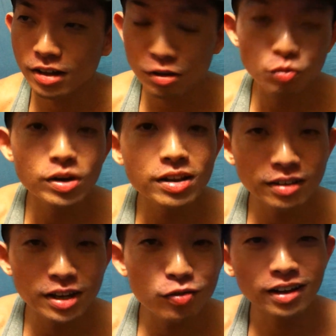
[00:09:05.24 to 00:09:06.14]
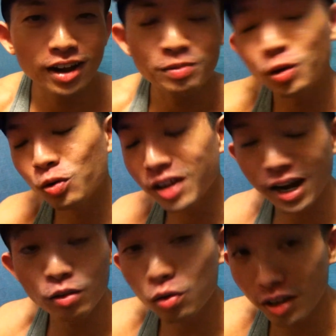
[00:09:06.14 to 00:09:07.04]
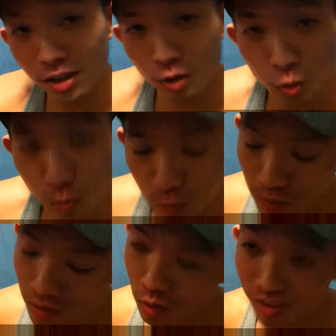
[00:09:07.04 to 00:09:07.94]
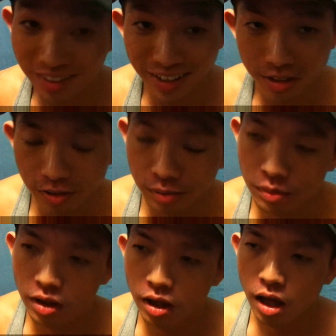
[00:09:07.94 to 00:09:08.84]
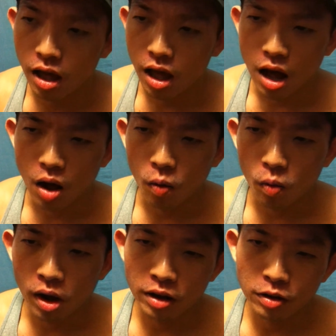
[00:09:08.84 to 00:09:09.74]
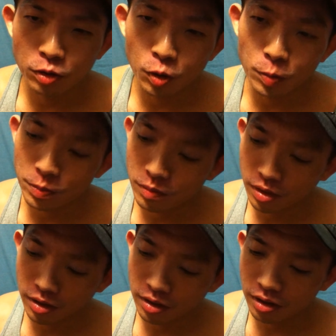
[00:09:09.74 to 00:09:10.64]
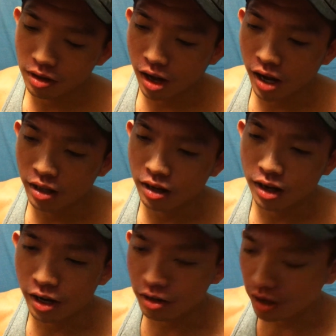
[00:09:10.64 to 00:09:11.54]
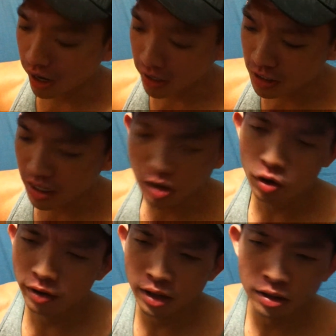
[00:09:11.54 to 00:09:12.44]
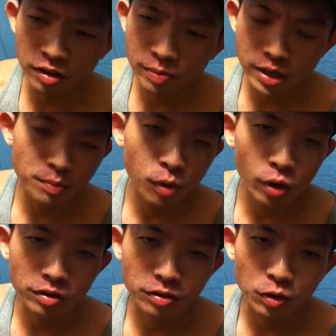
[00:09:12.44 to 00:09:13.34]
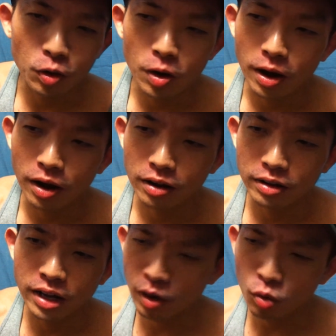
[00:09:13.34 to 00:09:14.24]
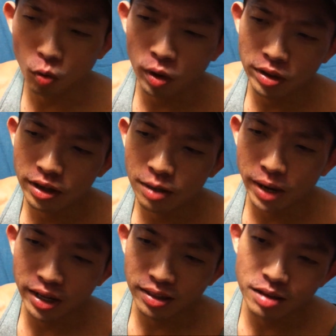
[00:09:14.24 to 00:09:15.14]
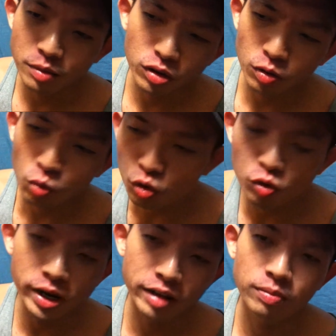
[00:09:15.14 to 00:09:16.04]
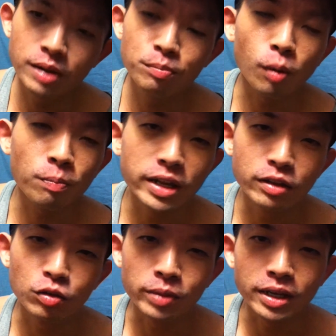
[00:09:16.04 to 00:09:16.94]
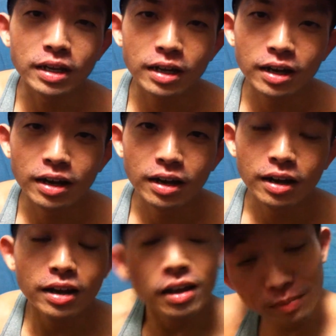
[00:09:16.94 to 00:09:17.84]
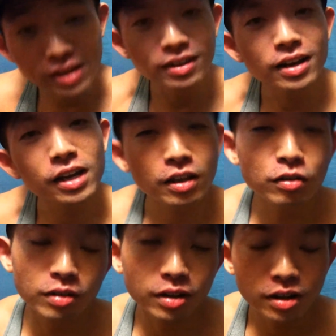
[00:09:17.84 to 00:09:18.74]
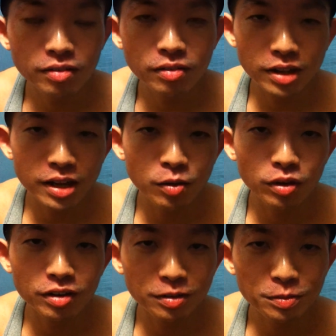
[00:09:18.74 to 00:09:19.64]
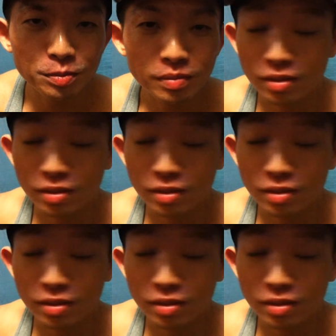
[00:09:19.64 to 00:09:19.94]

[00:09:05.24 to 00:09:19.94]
his reasoning, I don't kid you, was this. Wow, I actually could have get this many points, then I would have won the game, but I think because the rules weren't explained properly to me. Basically, his thing was,